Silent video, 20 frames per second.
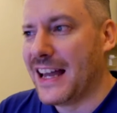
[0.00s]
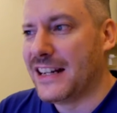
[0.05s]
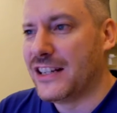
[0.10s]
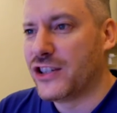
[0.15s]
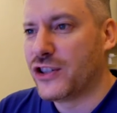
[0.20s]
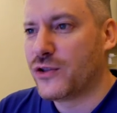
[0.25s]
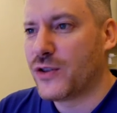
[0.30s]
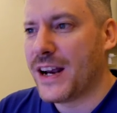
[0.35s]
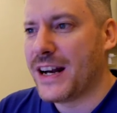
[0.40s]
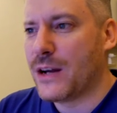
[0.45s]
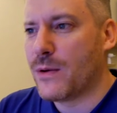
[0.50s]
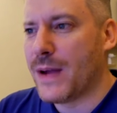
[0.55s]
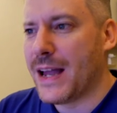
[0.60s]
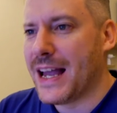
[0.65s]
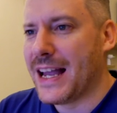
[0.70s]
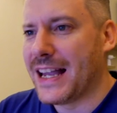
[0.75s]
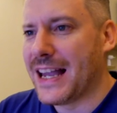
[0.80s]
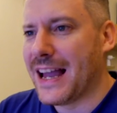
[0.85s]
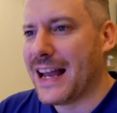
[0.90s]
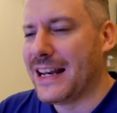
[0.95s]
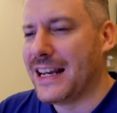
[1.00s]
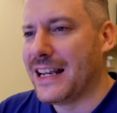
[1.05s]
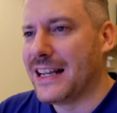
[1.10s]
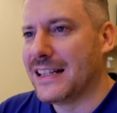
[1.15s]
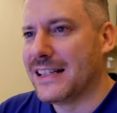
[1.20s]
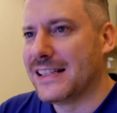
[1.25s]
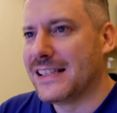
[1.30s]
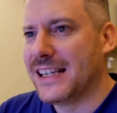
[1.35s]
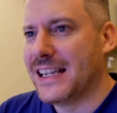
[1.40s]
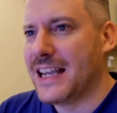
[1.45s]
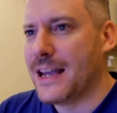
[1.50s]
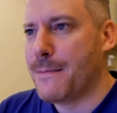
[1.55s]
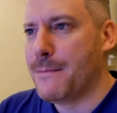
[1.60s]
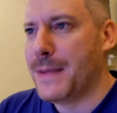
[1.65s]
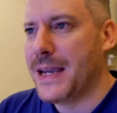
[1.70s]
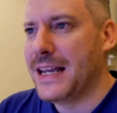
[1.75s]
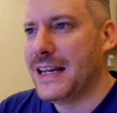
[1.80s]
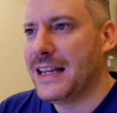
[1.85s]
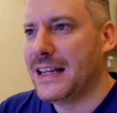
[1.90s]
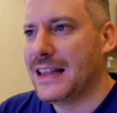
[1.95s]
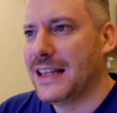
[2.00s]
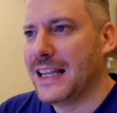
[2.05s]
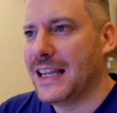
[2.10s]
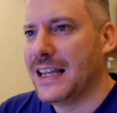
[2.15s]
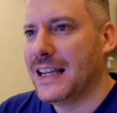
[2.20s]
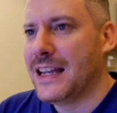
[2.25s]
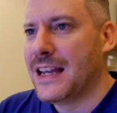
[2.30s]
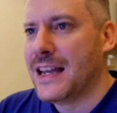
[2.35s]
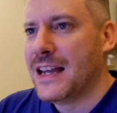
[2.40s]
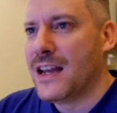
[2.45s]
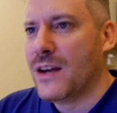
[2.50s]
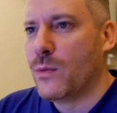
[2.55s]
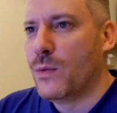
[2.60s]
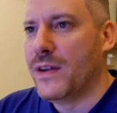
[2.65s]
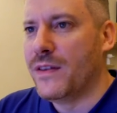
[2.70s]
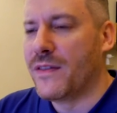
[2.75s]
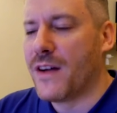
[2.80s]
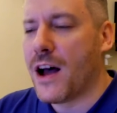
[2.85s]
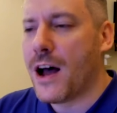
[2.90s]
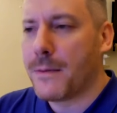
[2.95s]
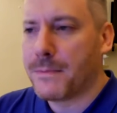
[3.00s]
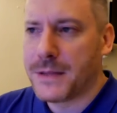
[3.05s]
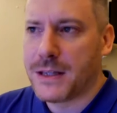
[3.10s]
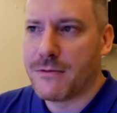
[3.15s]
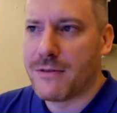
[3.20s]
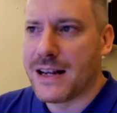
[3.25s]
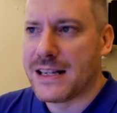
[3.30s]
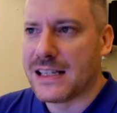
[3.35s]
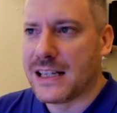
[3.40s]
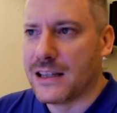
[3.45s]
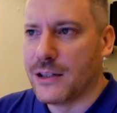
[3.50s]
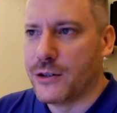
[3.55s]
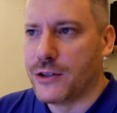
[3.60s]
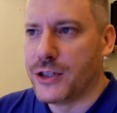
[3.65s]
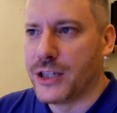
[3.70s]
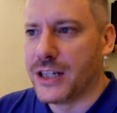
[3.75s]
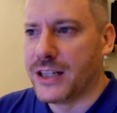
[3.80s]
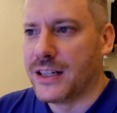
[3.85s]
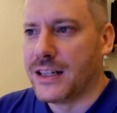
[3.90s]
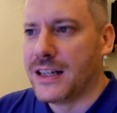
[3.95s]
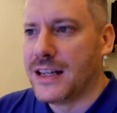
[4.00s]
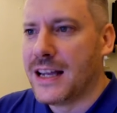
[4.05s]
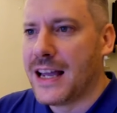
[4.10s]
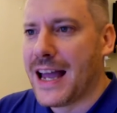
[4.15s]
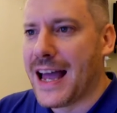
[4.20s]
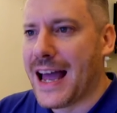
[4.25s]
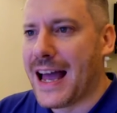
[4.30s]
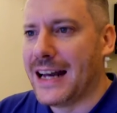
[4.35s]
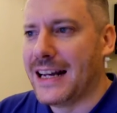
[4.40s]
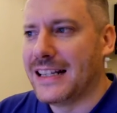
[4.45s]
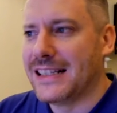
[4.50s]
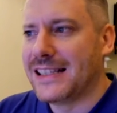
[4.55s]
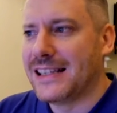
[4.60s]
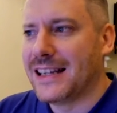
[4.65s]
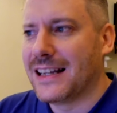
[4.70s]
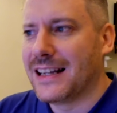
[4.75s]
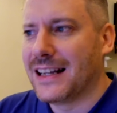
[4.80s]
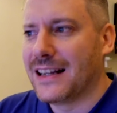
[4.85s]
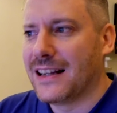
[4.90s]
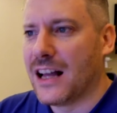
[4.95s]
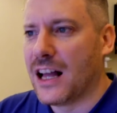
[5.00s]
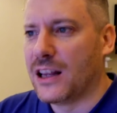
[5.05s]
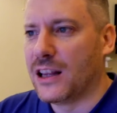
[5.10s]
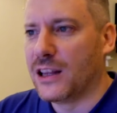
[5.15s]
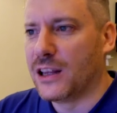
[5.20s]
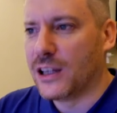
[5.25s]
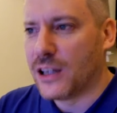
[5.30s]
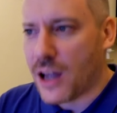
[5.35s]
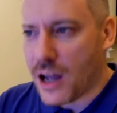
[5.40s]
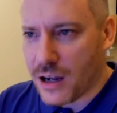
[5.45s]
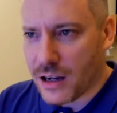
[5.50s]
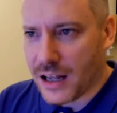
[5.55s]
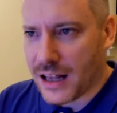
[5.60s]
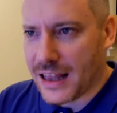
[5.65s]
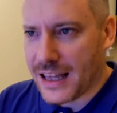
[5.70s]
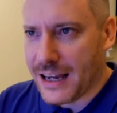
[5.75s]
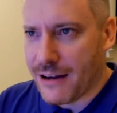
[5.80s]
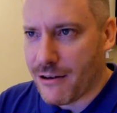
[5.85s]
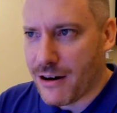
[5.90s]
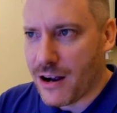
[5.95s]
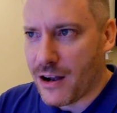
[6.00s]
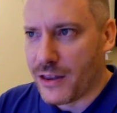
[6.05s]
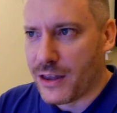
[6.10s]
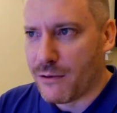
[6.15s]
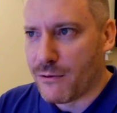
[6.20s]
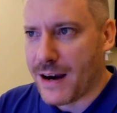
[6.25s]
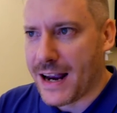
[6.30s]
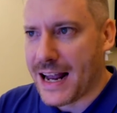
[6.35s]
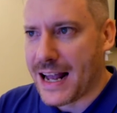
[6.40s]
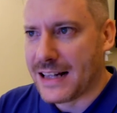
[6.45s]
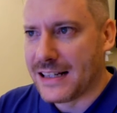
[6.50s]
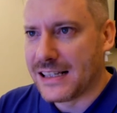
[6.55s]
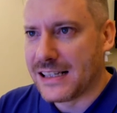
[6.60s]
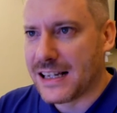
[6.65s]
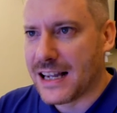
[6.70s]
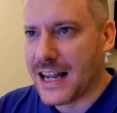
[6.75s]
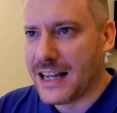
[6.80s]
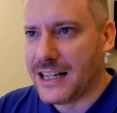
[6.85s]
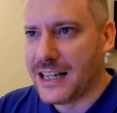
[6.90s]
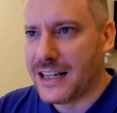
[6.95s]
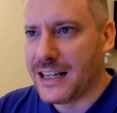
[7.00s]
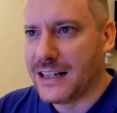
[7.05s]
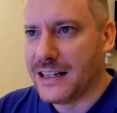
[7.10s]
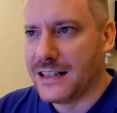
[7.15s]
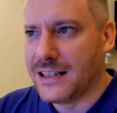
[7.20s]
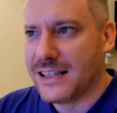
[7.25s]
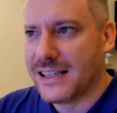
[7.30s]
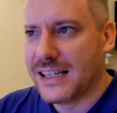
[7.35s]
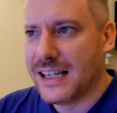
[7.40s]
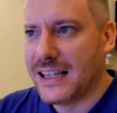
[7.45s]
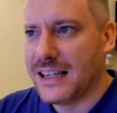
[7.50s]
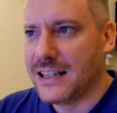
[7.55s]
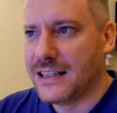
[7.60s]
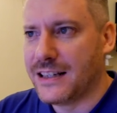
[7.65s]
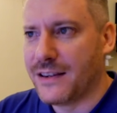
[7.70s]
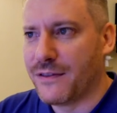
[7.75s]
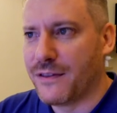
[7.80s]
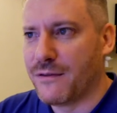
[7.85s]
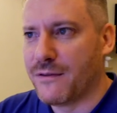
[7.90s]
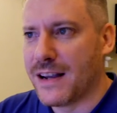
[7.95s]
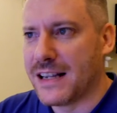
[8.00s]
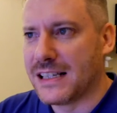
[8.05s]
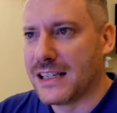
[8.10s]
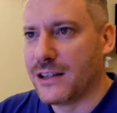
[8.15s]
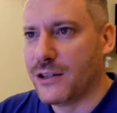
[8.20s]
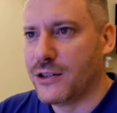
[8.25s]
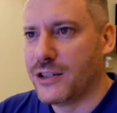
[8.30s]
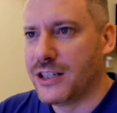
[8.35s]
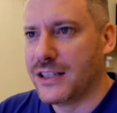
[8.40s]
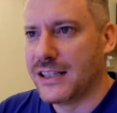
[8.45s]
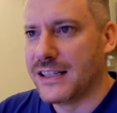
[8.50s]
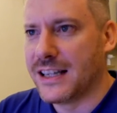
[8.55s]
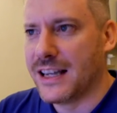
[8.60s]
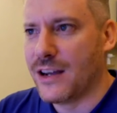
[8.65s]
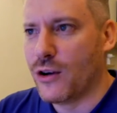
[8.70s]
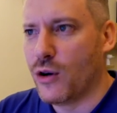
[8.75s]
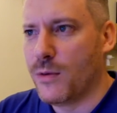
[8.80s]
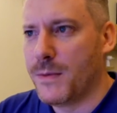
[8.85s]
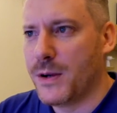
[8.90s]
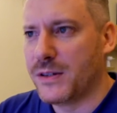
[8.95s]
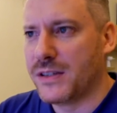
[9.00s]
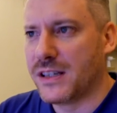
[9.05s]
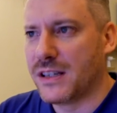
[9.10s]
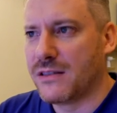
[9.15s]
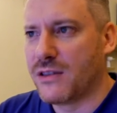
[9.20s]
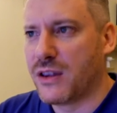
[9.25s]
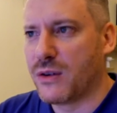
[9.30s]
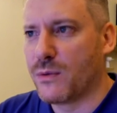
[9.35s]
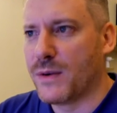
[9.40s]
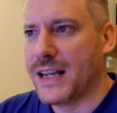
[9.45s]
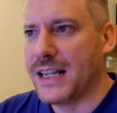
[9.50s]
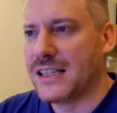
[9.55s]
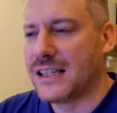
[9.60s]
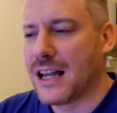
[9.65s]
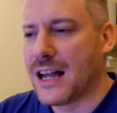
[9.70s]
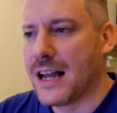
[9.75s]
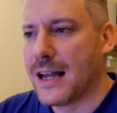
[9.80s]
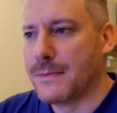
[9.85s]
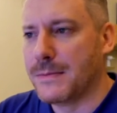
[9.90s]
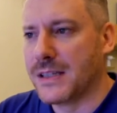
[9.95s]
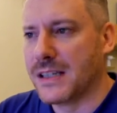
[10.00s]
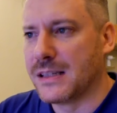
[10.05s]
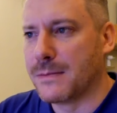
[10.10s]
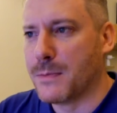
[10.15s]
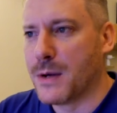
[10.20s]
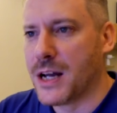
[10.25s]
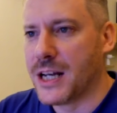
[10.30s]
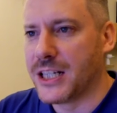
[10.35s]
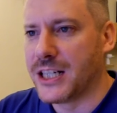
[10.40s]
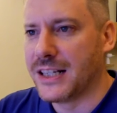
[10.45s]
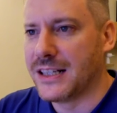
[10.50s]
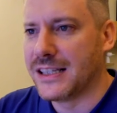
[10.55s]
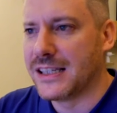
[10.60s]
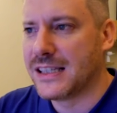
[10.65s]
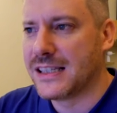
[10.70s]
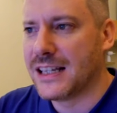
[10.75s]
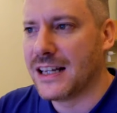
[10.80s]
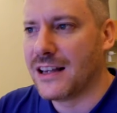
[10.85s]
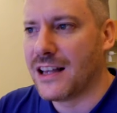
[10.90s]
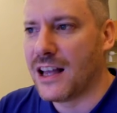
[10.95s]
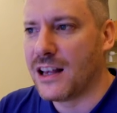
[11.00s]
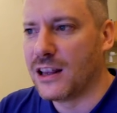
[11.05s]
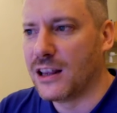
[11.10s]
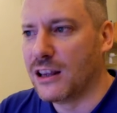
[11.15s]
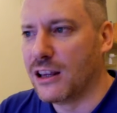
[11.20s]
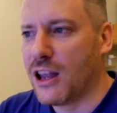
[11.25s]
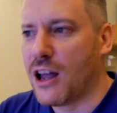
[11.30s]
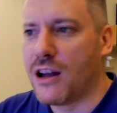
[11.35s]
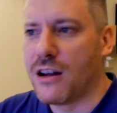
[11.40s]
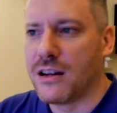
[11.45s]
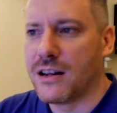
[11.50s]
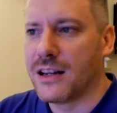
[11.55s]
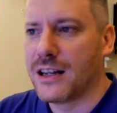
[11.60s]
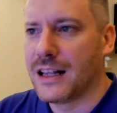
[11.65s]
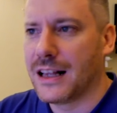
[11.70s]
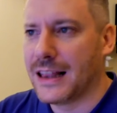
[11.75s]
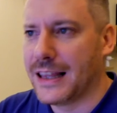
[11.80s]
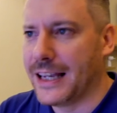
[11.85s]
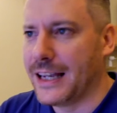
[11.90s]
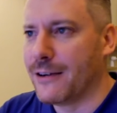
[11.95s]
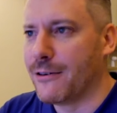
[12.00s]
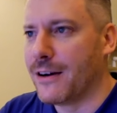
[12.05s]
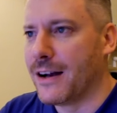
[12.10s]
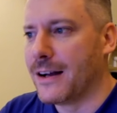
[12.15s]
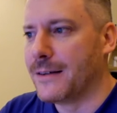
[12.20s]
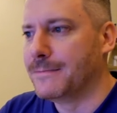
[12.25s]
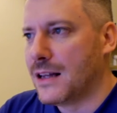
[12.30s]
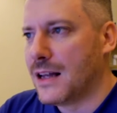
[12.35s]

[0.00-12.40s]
and straight away again you can see immediately we've upped the resolution and it's a lot clearer on the right hand side. You can see the different resolutions there almost three times as much and still a lot clearer.